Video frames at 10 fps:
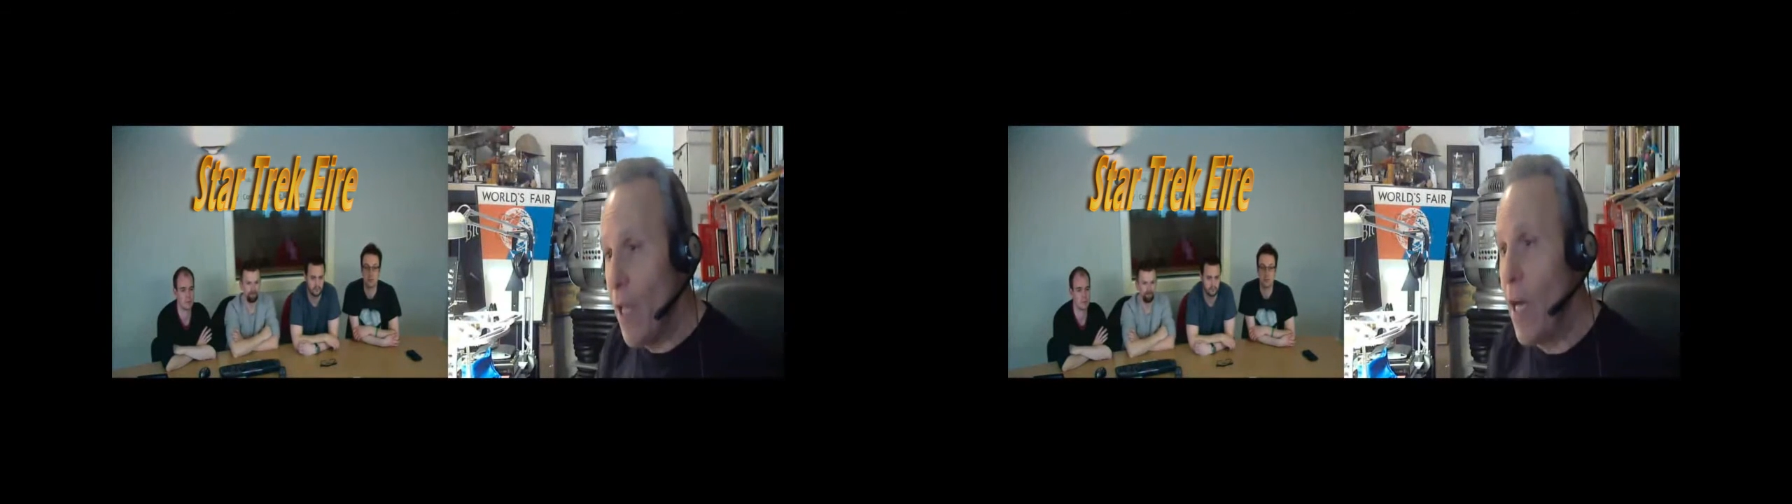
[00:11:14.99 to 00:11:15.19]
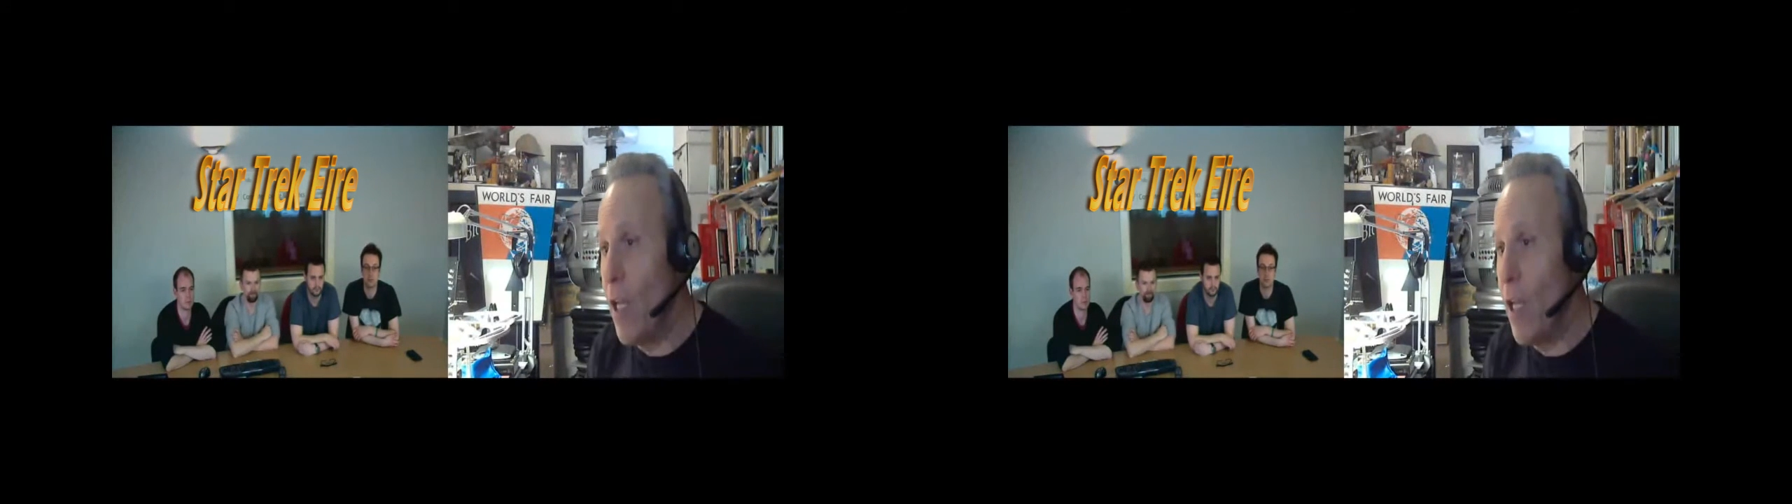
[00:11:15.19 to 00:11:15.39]

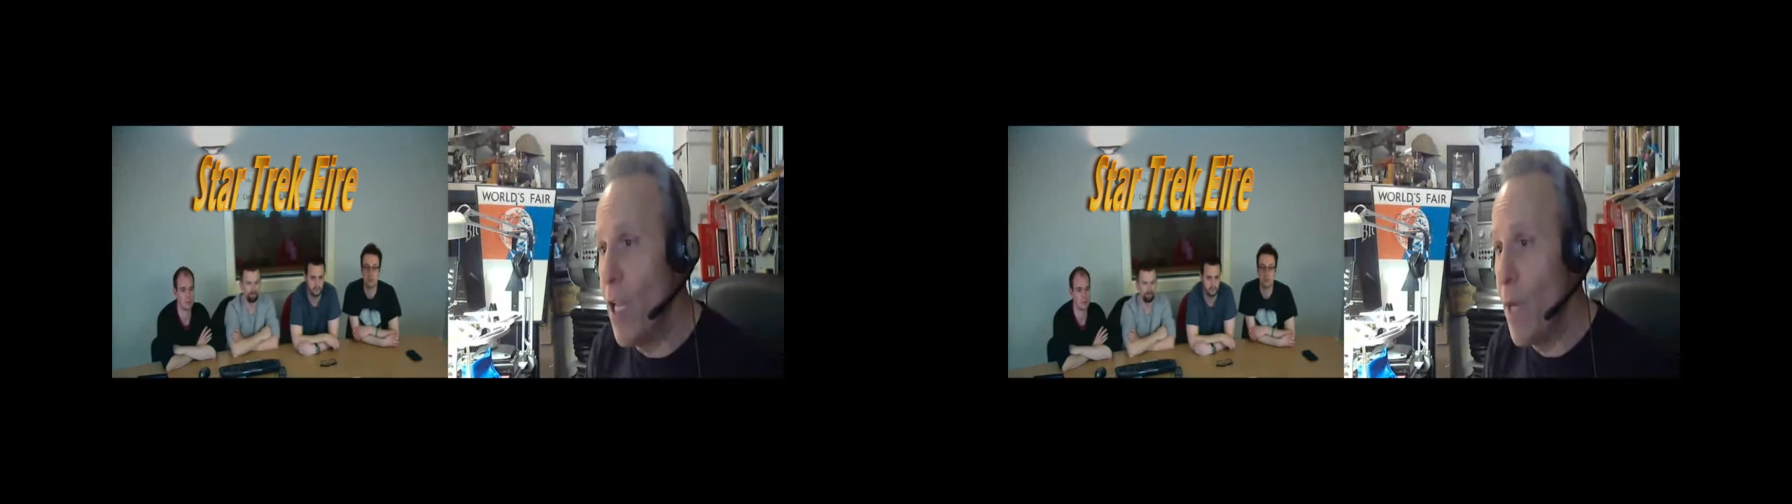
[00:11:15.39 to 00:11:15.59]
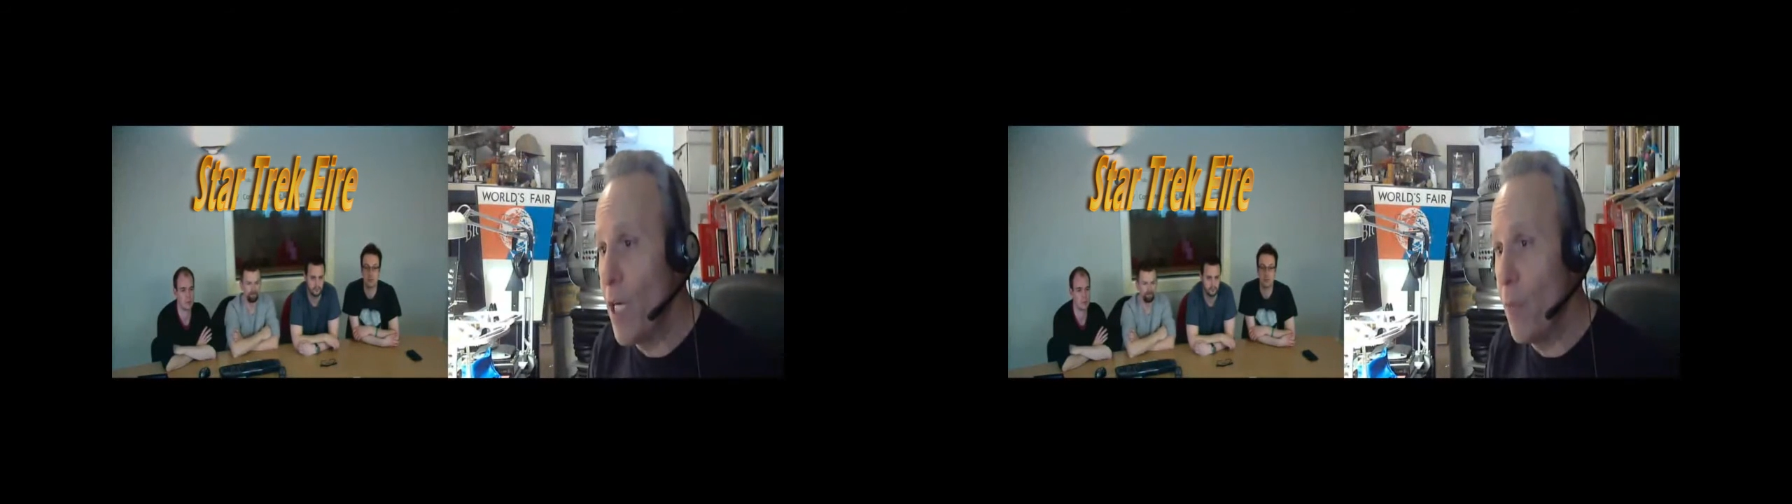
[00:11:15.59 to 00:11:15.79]
an
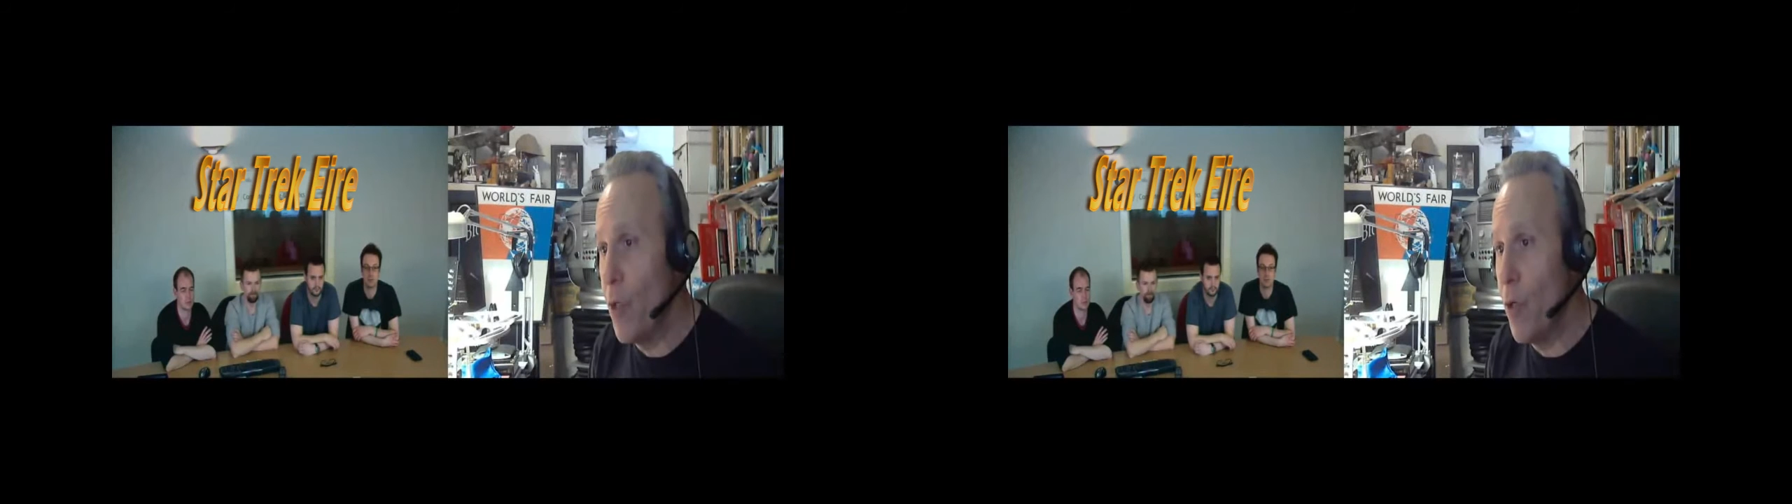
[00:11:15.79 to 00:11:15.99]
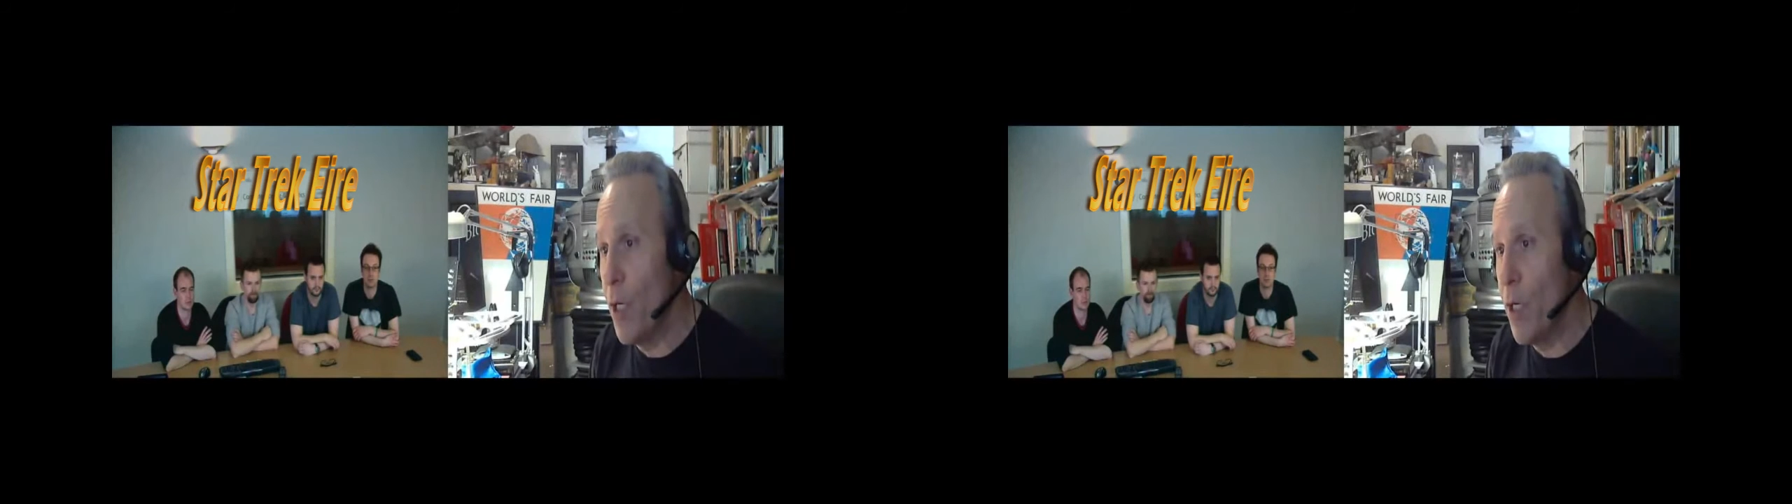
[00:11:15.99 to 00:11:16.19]
LA
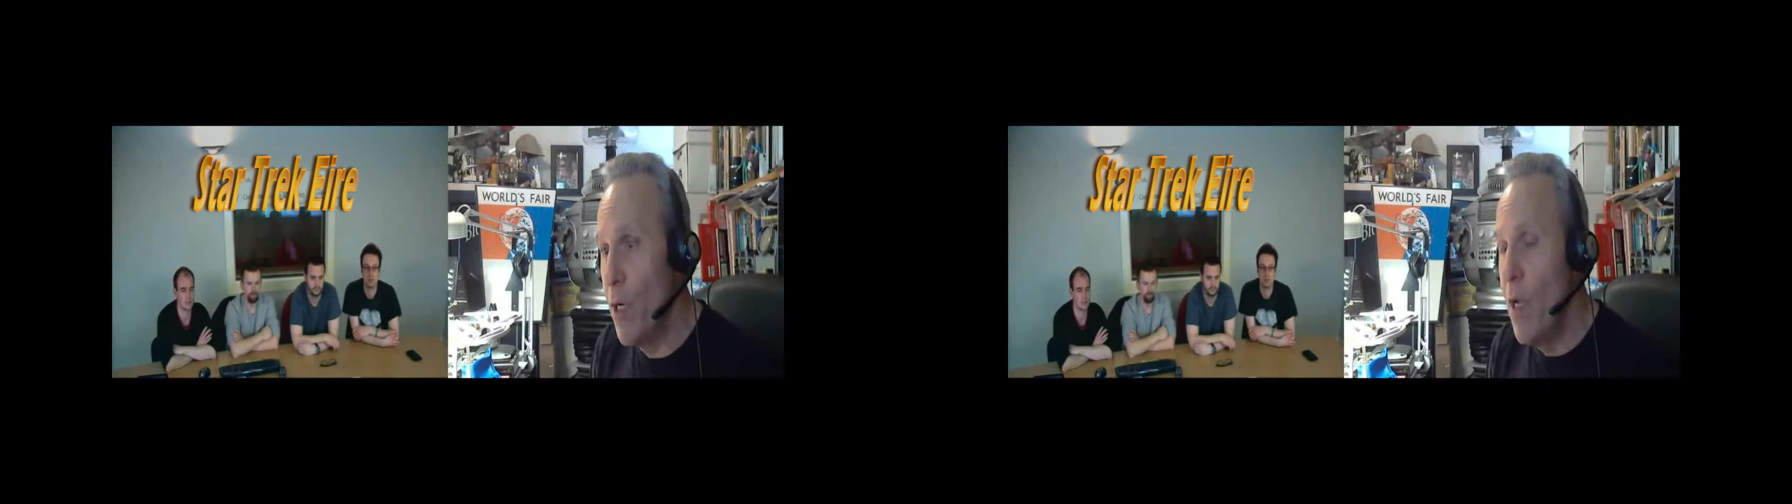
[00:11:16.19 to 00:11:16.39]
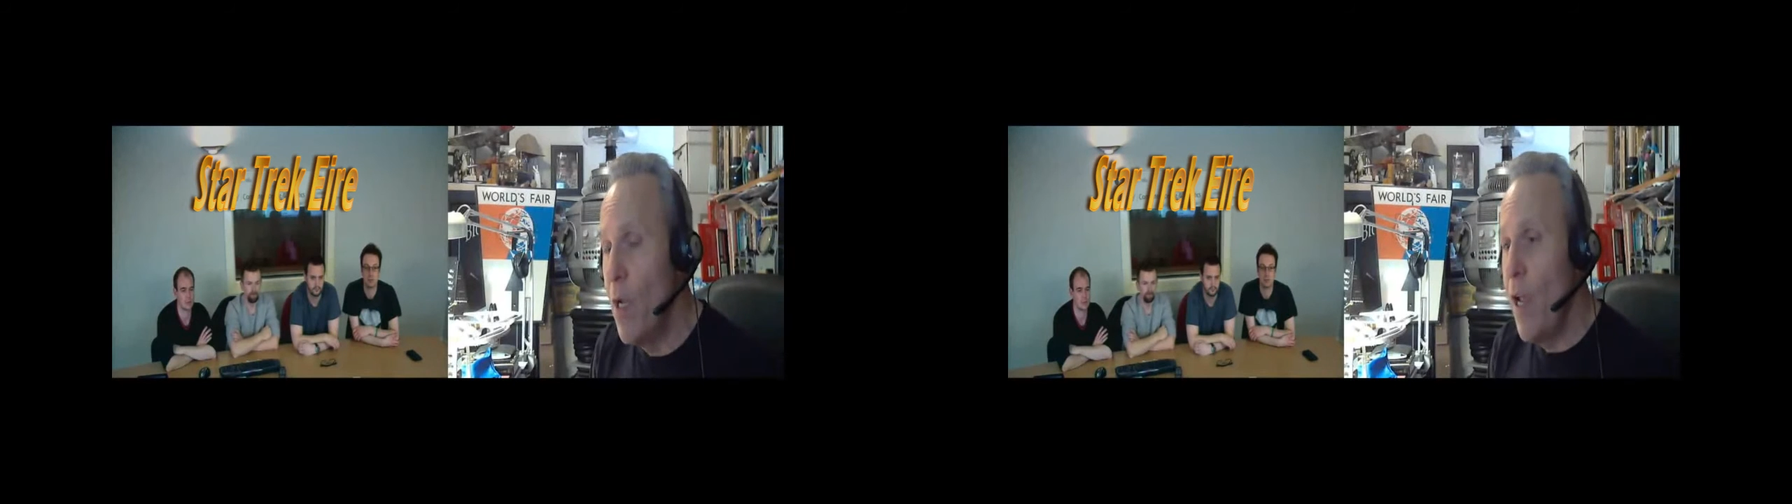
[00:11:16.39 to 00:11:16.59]
makeup union.